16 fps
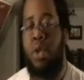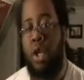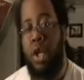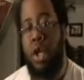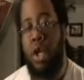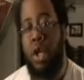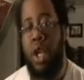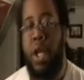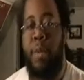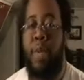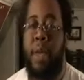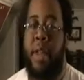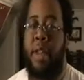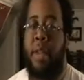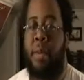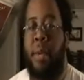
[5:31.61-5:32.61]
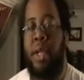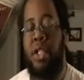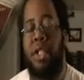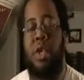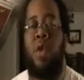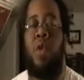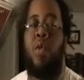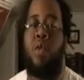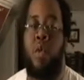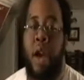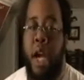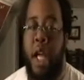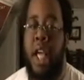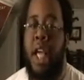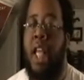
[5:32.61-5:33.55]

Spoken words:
good and meant to be so right,